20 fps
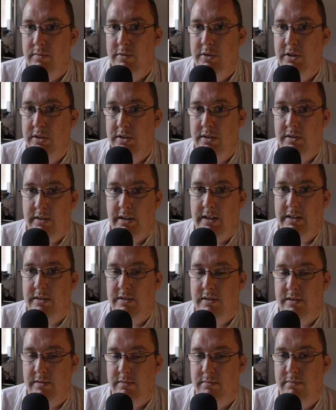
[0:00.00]
just
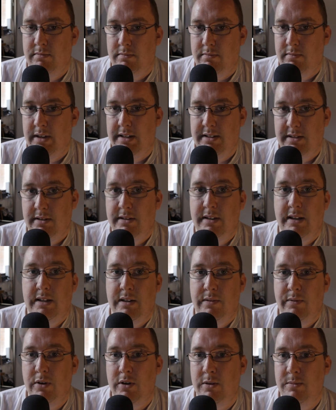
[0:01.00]
is, that's the
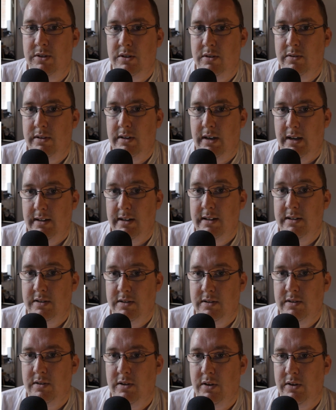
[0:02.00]
negative verb. So it
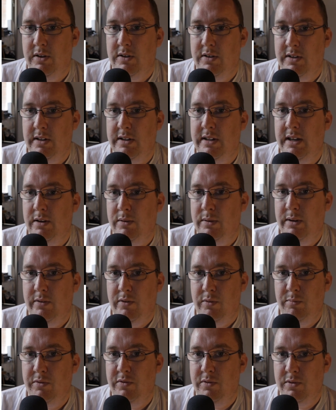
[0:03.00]
is not until now,
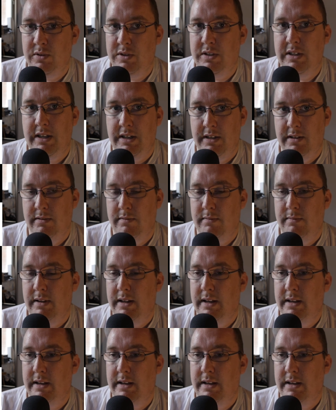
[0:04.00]
never before seen.